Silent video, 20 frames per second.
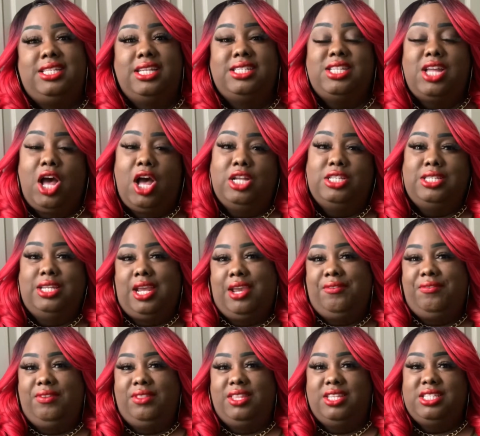that's all today
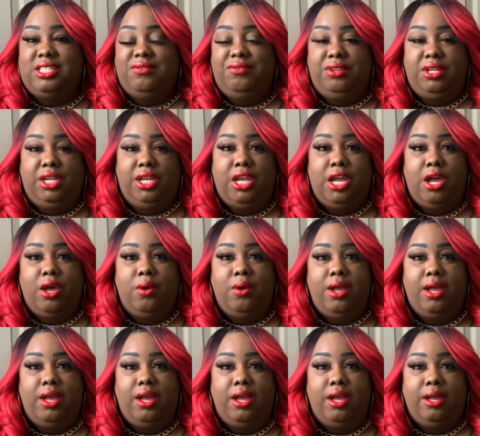for this video.
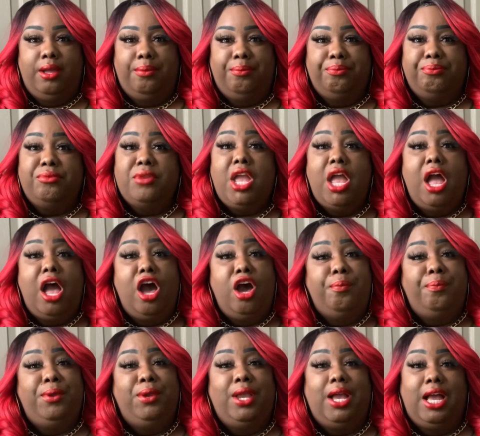
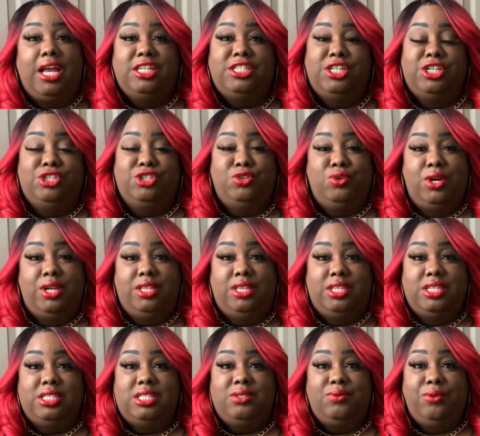Hope you guys enjoyed
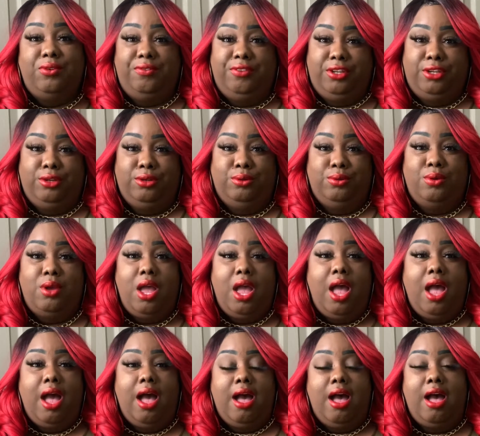this review.
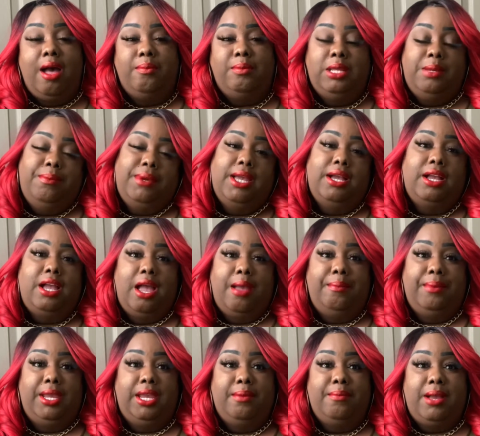Leave me a
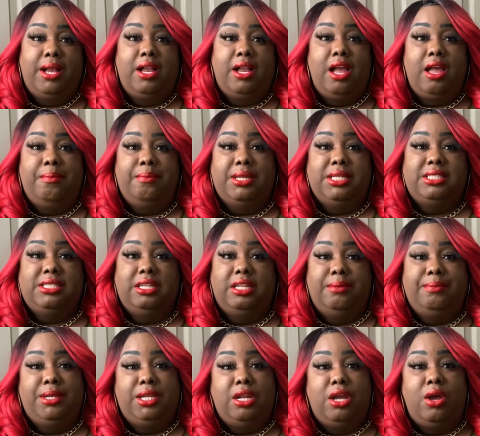comment in my comments and let
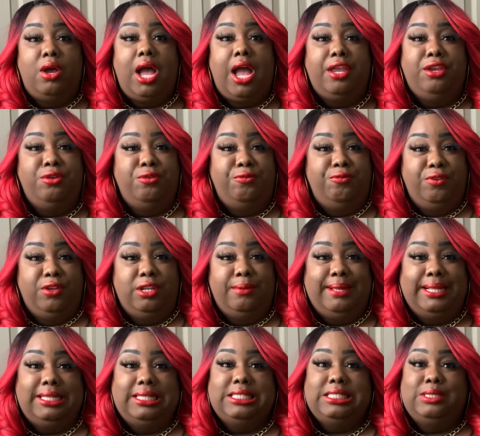me know how you feel
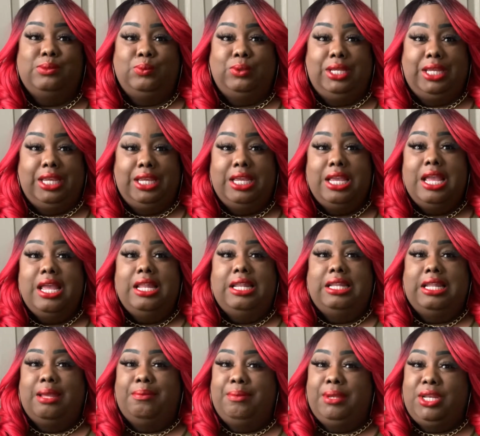about this wig.
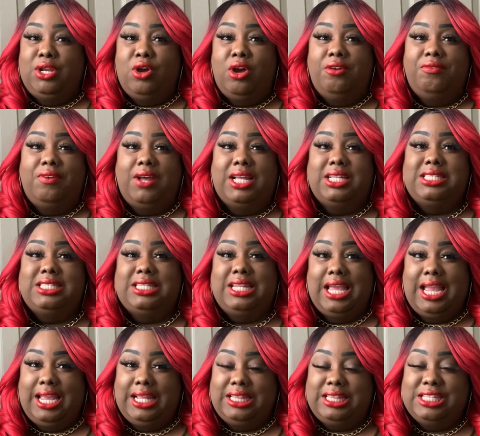Let me know if I
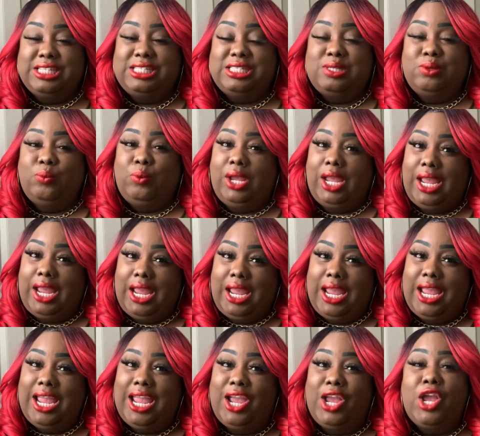slayed this
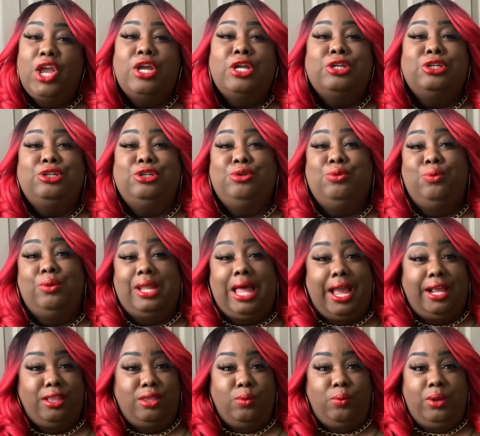wig. Do you
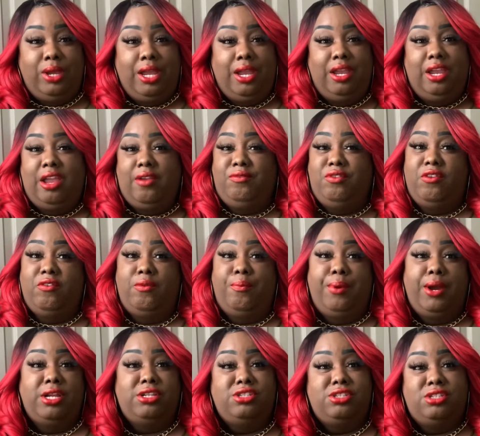like the wig? Have you ever
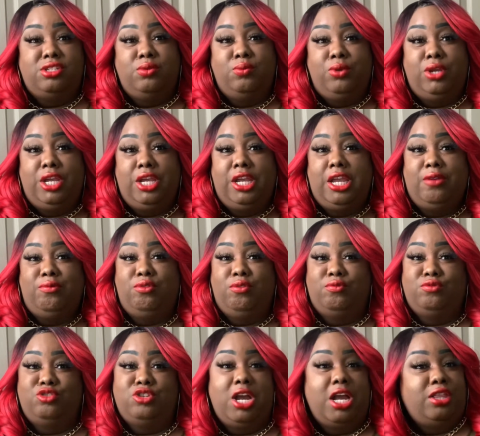purchased the wig? Have you
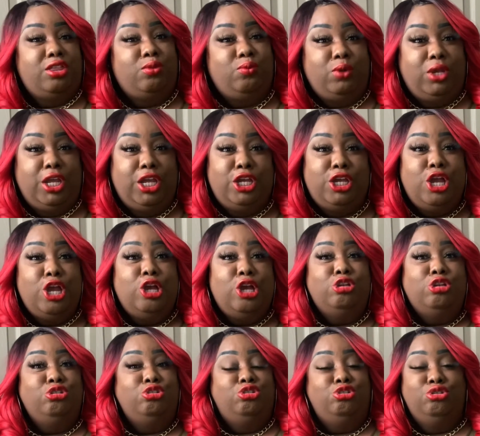ever tried the wig?
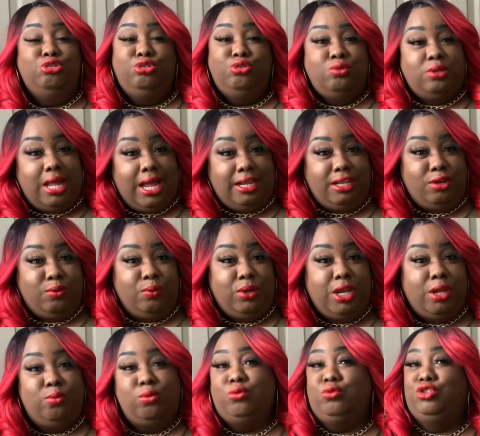Do you like the
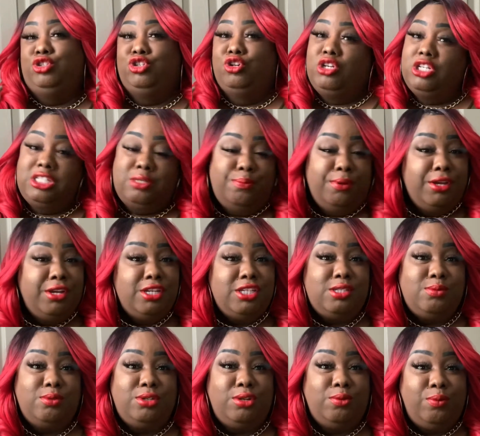wig? What was your experience
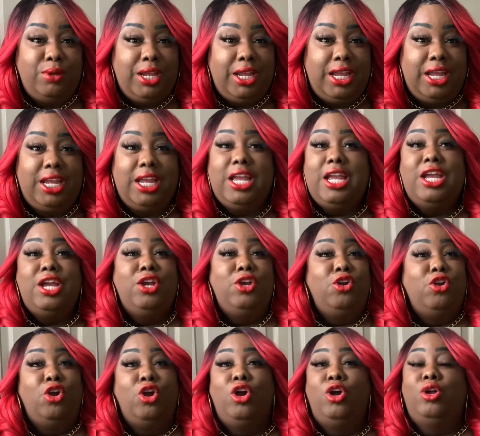with the wig?
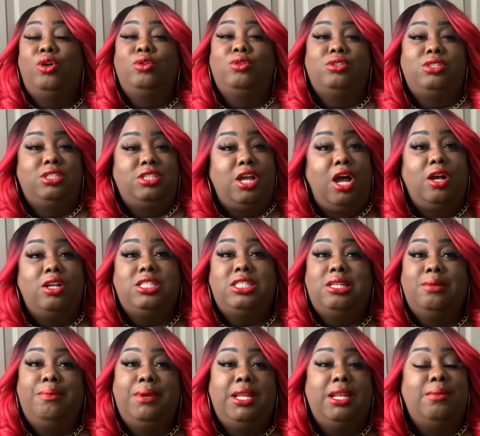Girl, talk to
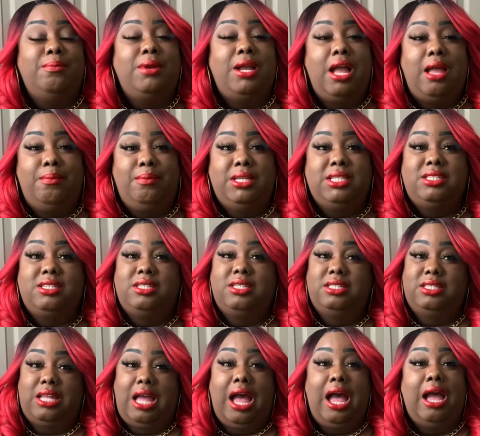me in them comments,
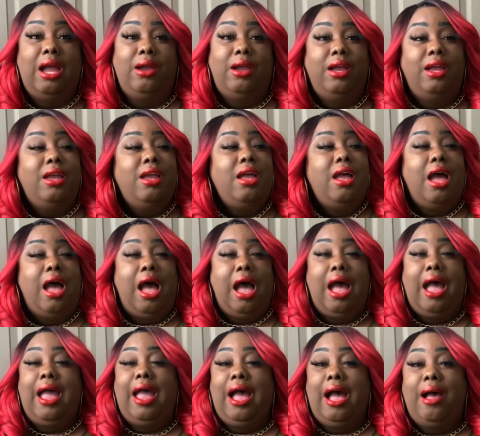because
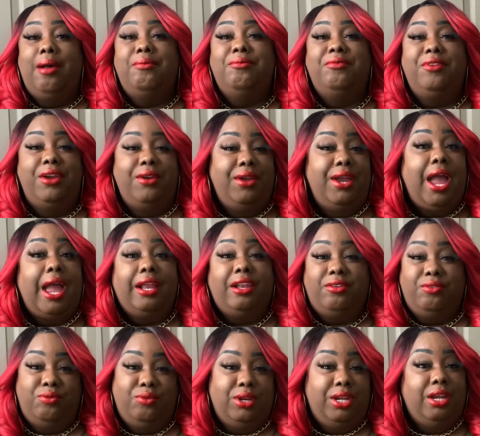I'm very
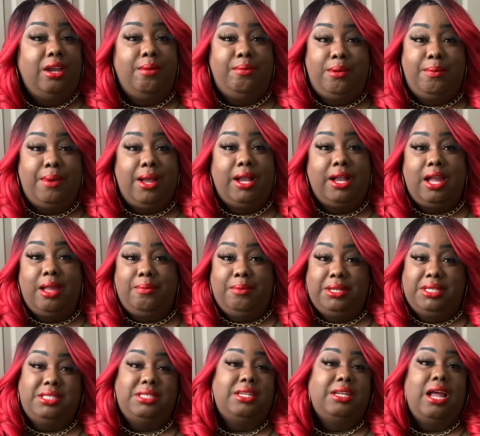active when it comes to my
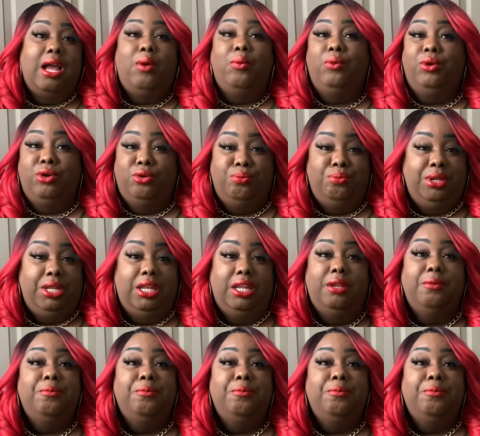comments, and I will be